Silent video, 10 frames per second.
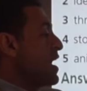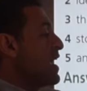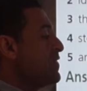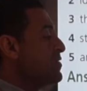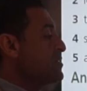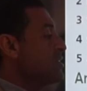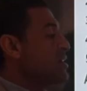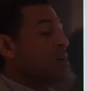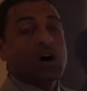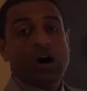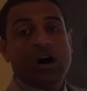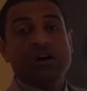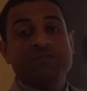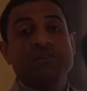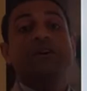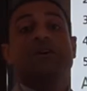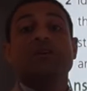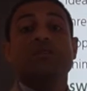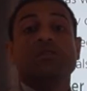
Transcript: the end of